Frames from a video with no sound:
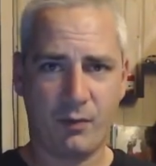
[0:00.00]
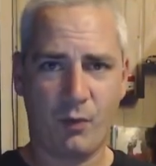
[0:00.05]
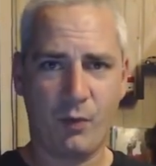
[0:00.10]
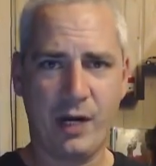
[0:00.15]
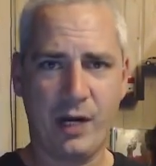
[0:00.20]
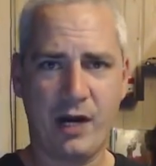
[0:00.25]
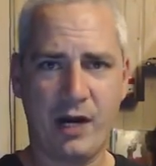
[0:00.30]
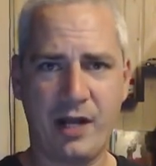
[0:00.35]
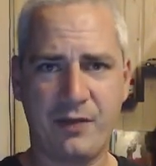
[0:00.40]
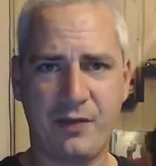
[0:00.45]

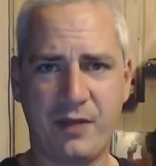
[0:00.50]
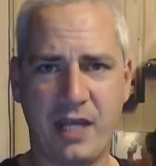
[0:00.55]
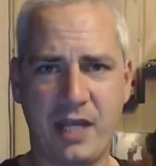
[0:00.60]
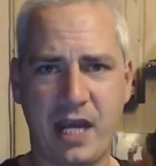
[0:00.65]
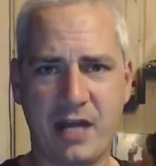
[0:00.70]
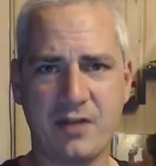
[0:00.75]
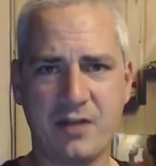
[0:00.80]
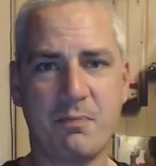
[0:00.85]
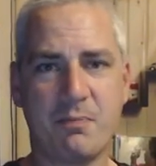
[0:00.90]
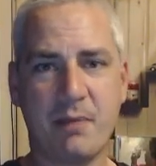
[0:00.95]
We are at the
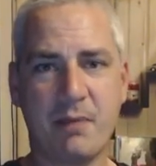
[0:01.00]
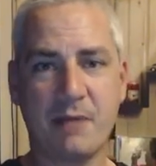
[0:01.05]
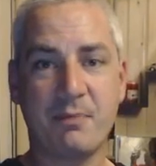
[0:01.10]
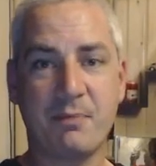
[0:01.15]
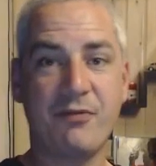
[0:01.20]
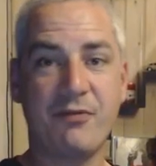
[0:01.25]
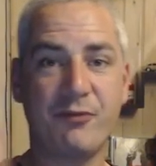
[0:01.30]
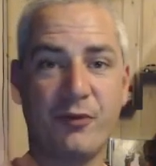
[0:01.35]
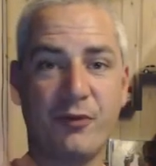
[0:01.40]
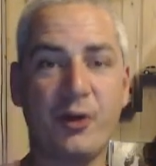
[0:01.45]
end. But
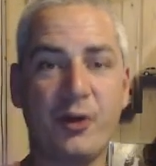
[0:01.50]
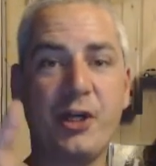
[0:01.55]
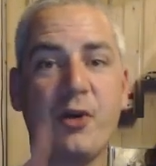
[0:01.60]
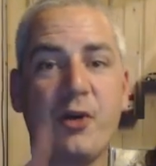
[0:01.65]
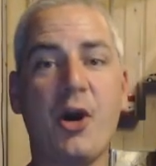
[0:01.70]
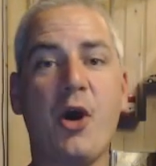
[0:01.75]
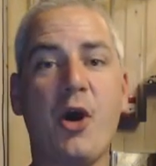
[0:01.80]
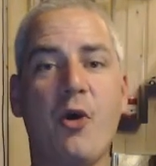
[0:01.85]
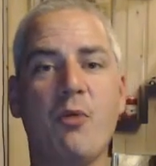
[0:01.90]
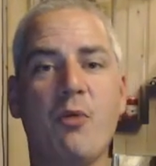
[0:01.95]
before you
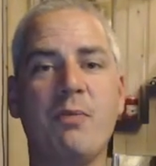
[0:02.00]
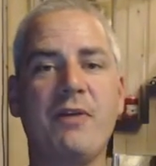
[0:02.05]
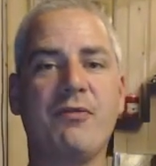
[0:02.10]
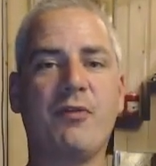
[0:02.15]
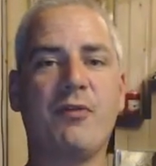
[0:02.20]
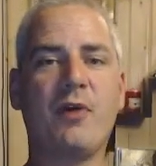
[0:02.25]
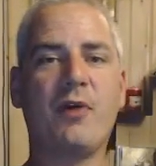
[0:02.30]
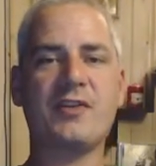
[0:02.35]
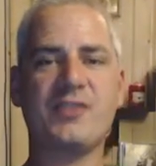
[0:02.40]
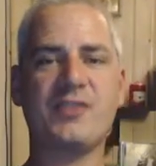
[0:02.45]
go,
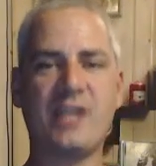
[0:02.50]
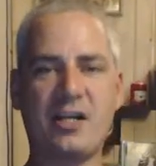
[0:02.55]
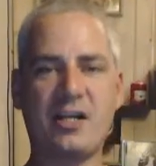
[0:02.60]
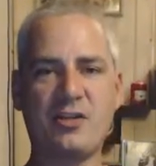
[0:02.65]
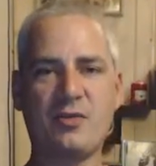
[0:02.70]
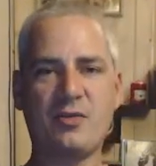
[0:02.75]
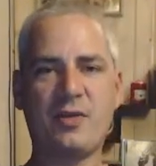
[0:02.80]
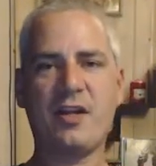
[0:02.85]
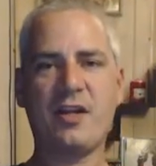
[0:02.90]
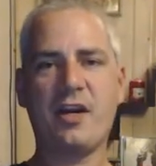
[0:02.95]
before I
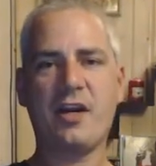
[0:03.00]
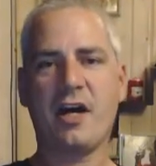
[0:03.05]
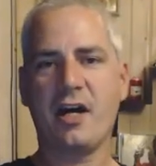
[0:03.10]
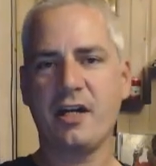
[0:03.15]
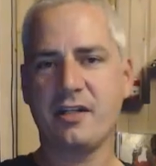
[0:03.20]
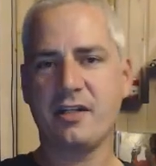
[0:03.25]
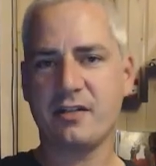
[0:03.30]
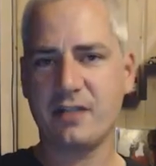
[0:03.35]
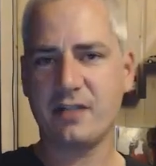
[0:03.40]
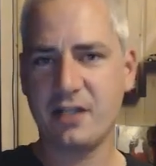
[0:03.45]
send you in the
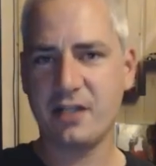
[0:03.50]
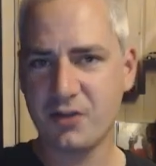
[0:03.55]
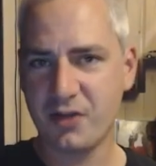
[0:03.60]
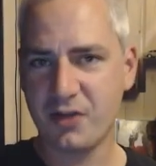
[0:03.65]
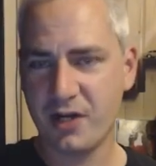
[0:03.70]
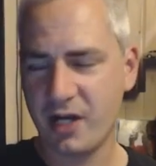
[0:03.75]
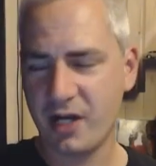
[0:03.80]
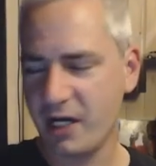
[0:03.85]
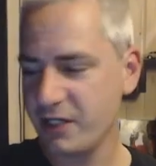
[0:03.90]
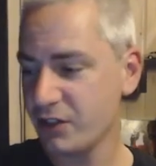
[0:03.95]
night, into
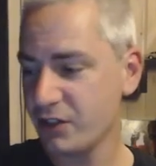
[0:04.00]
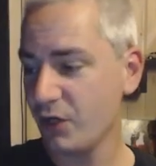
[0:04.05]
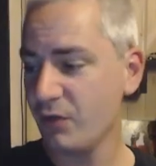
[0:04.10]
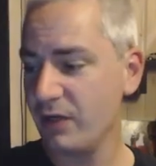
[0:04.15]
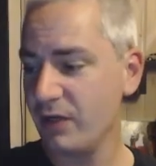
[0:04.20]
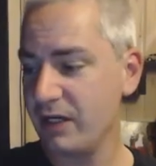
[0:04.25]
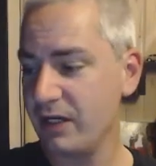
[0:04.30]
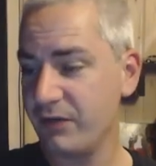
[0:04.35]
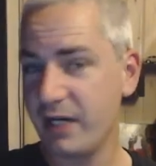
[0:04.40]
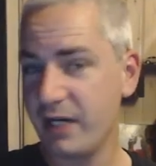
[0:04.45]
the night,
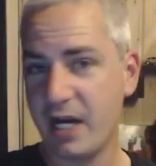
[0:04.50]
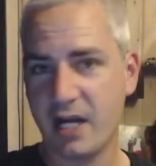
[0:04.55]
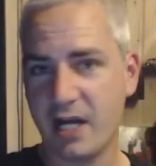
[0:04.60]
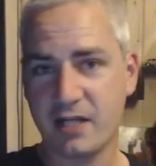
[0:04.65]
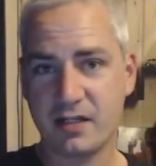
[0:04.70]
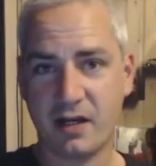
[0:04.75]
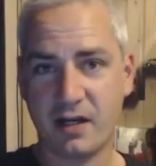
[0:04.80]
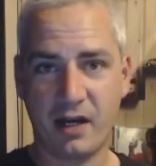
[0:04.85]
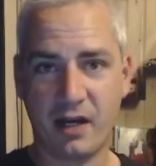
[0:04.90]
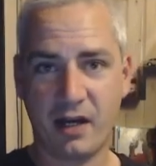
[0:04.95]
don't leave
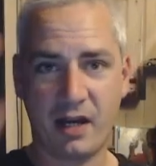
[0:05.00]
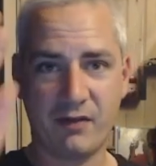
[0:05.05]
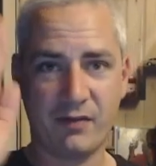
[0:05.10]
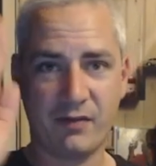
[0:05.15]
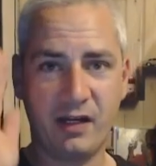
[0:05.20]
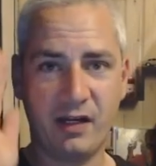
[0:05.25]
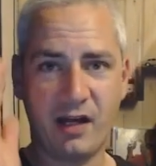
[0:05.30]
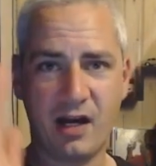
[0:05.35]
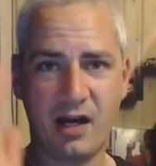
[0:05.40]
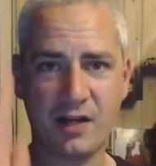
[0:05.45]
yet. I have
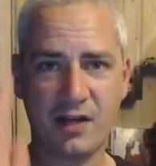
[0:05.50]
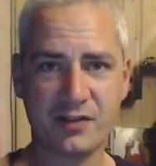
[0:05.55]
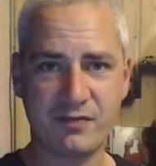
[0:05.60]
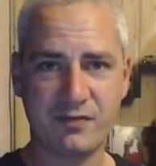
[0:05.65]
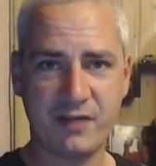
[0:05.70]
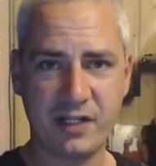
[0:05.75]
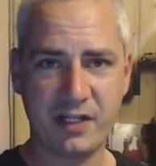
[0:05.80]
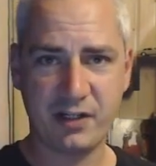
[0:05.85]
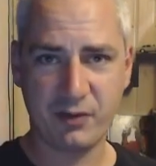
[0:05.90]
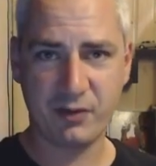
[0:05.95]
a last
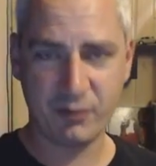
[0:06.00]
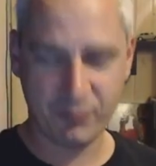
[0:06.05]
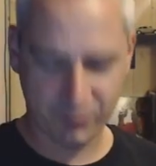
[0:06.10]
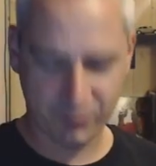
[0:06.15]
video